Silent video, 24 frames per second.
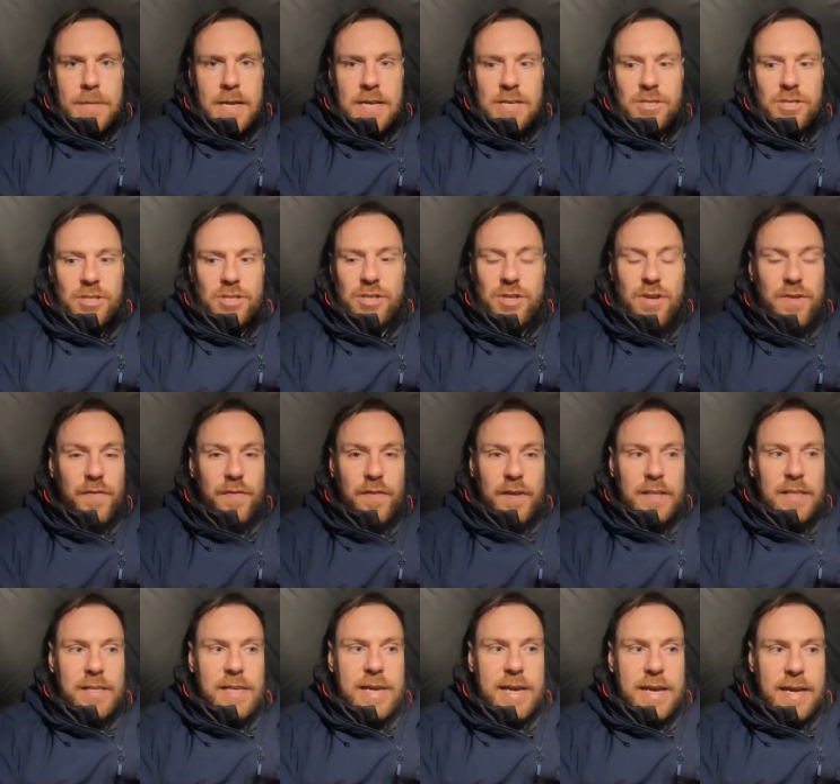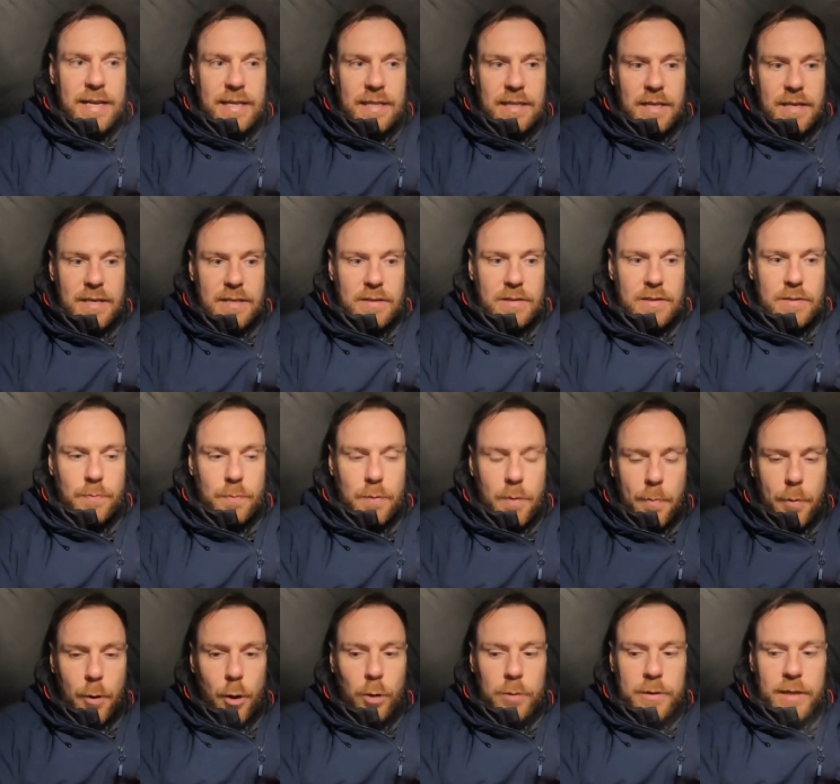it's just too fiddly. The
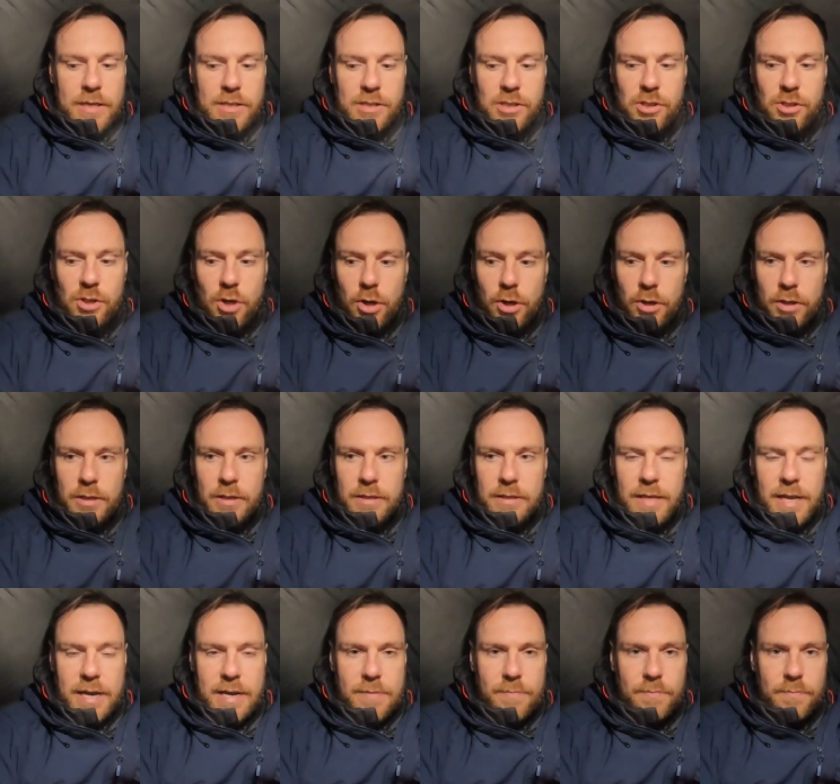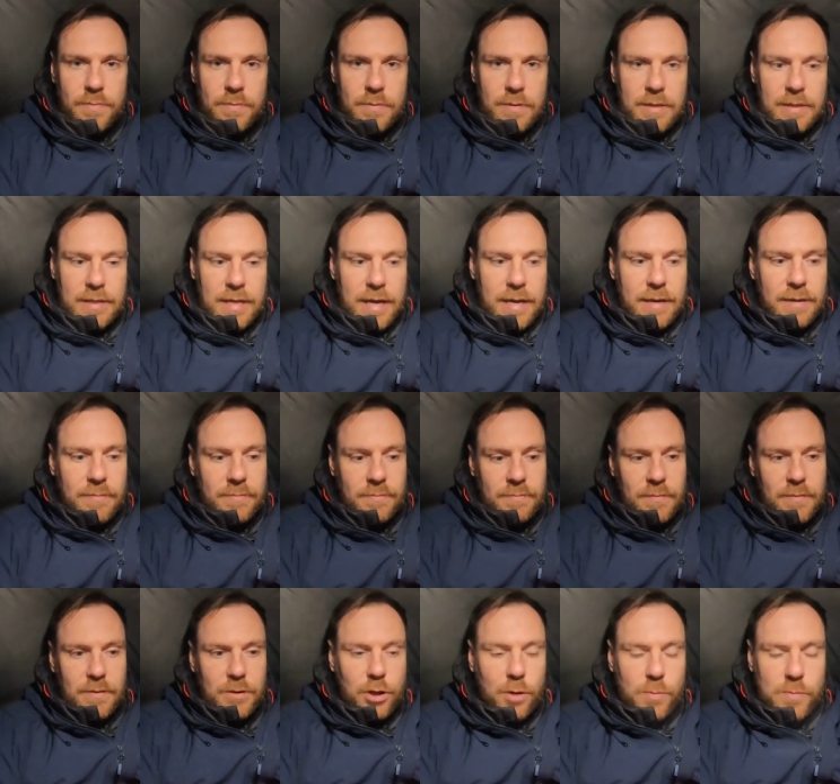pole gets stuck, then it, it, like
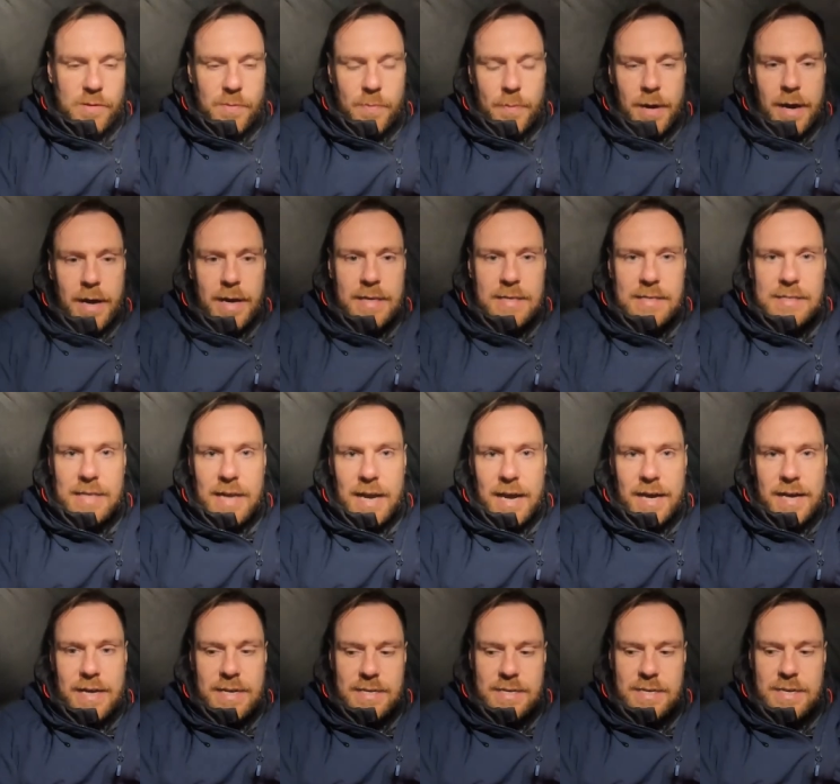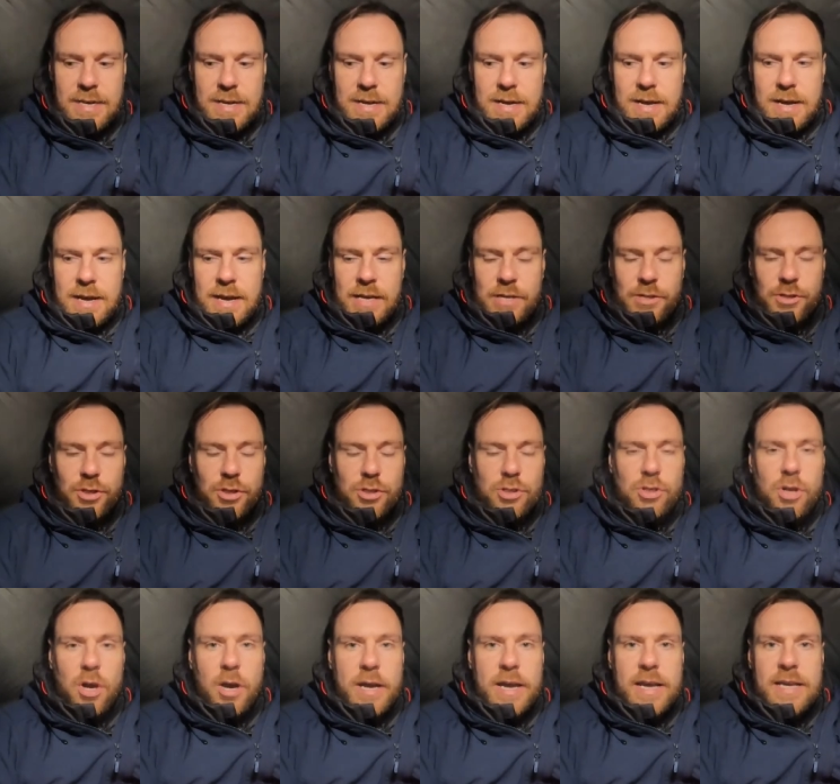comes apart inside. It's just
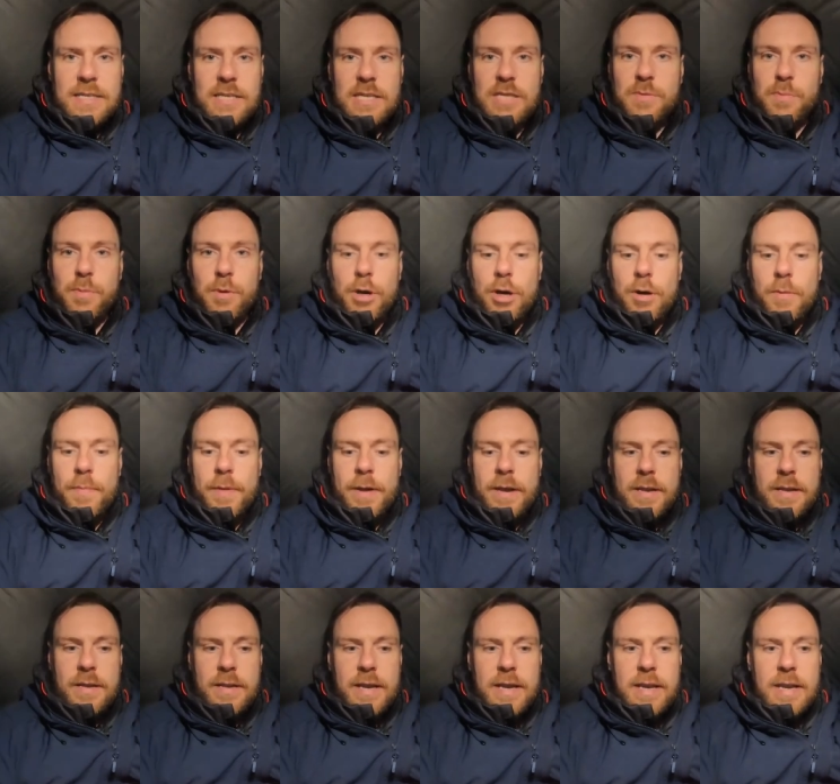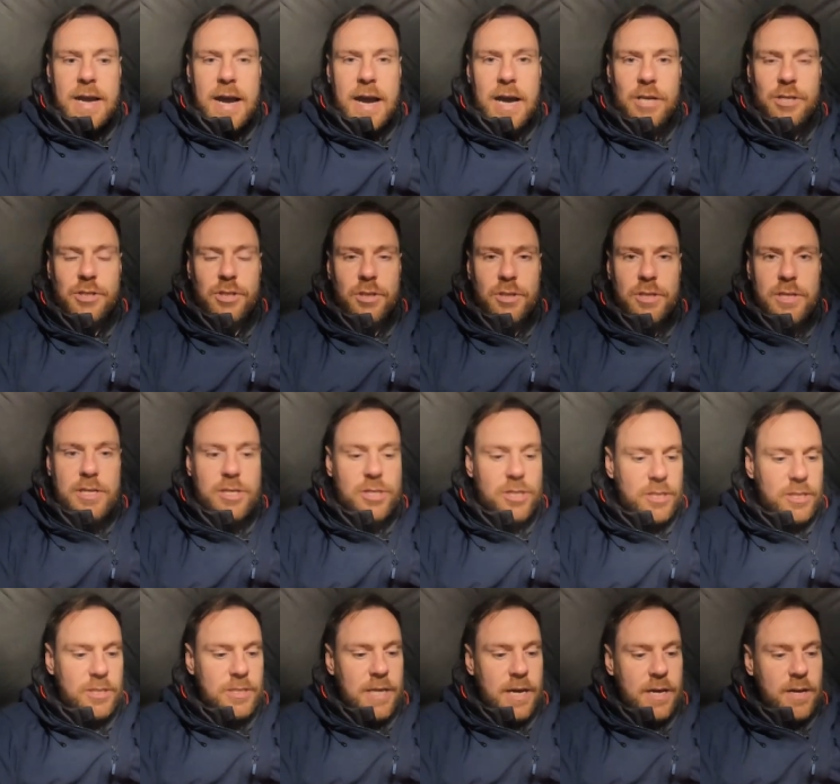not easy to put up in in harsh
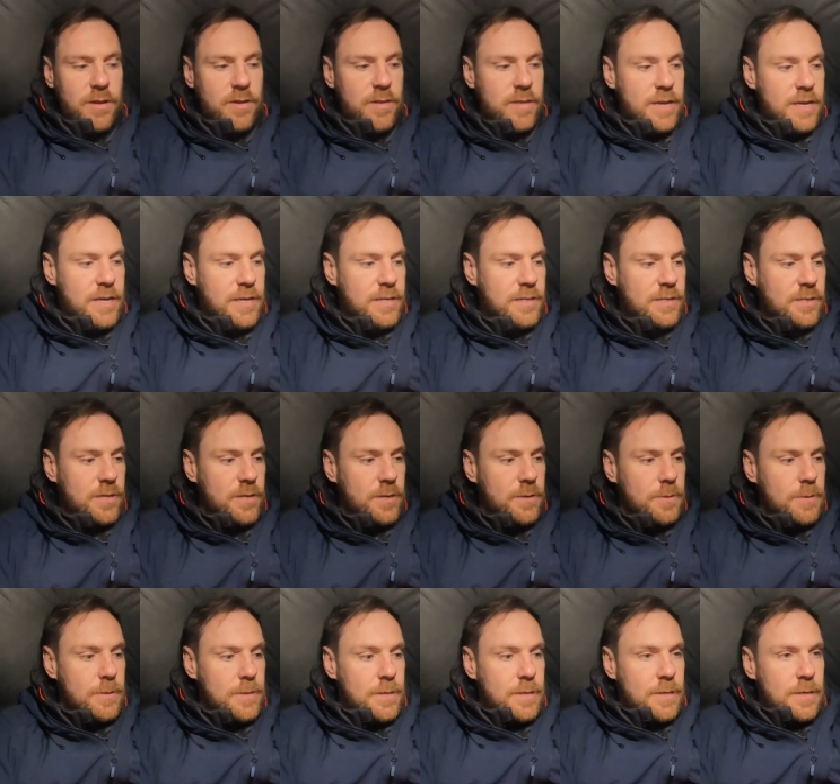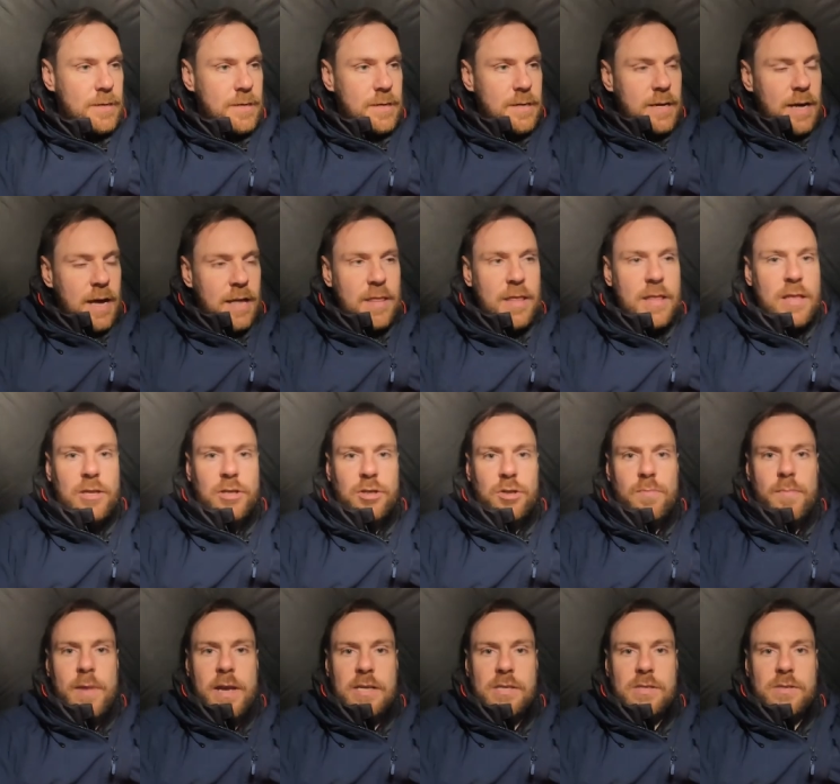conditions. I don't think so. I think they
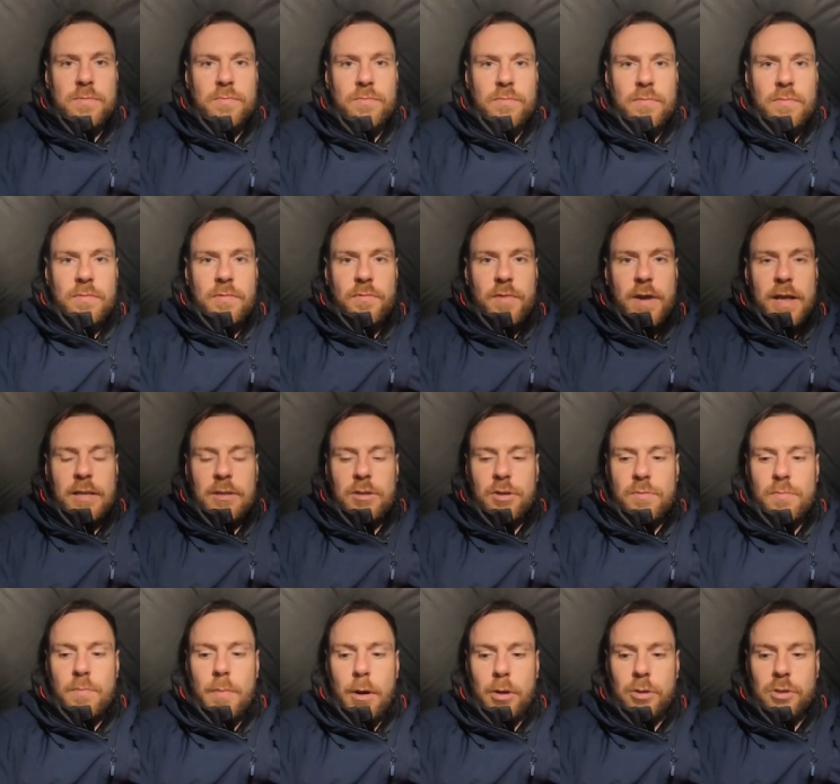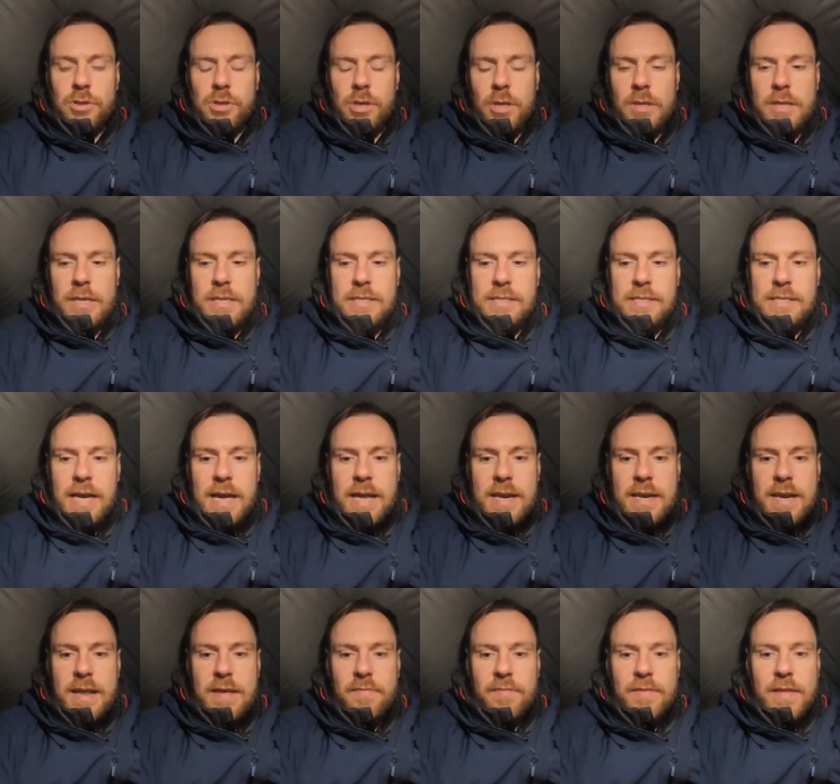could make some real good mods on this
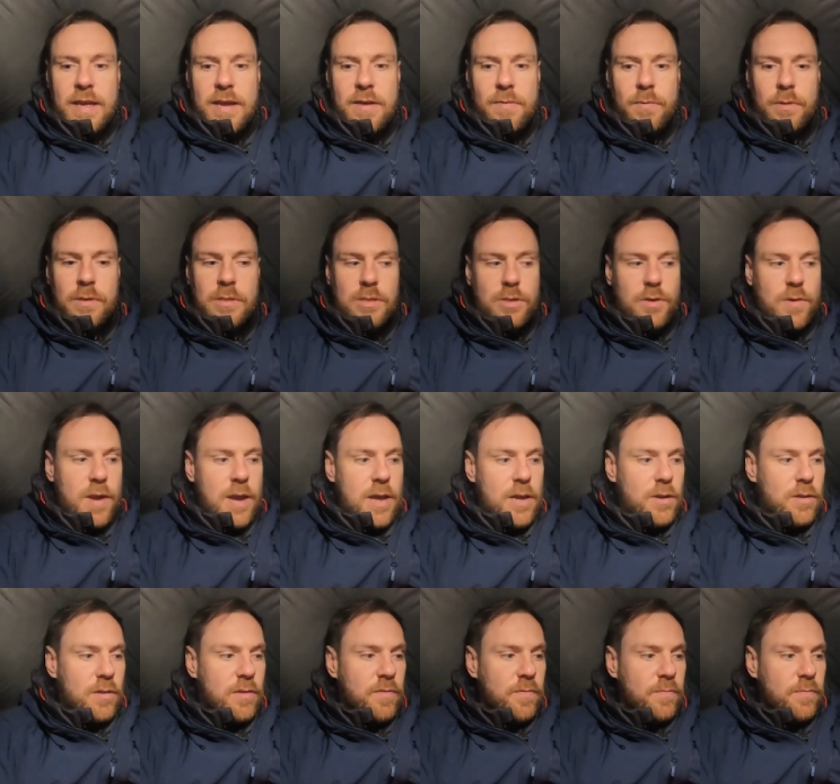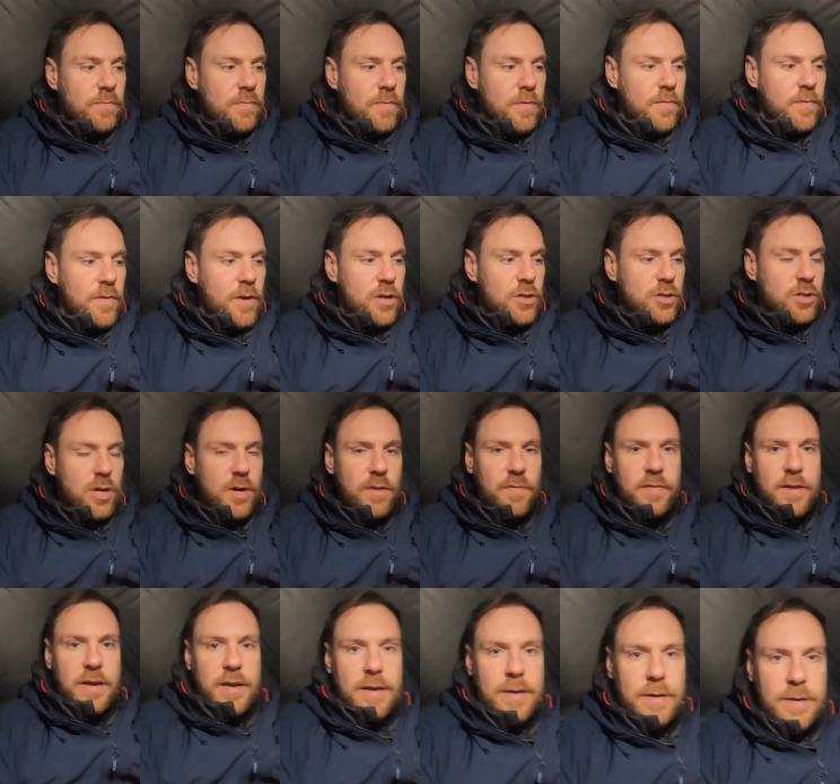tent if they were to create another version
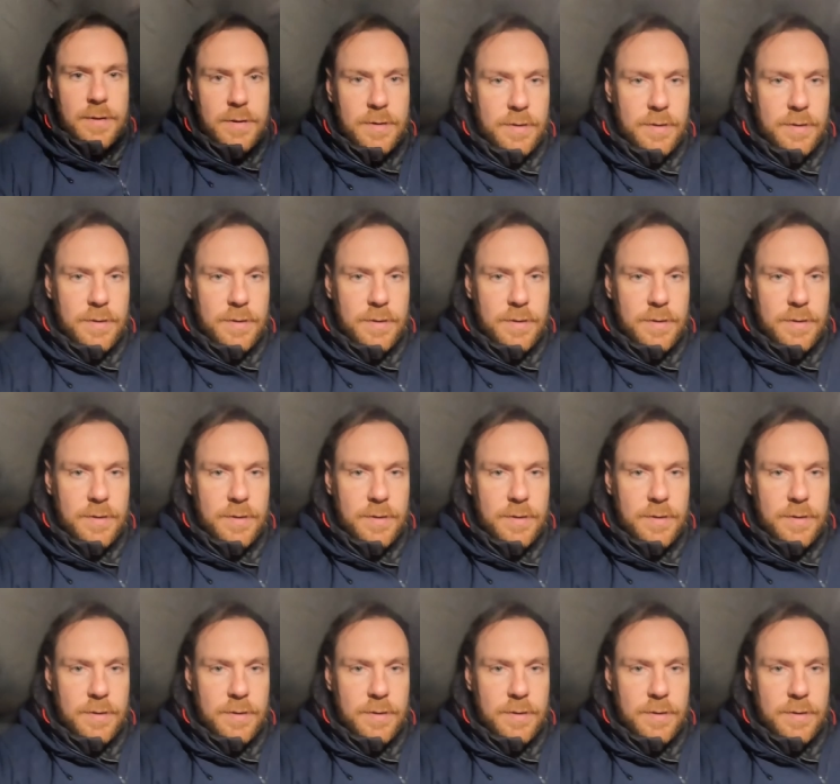of it.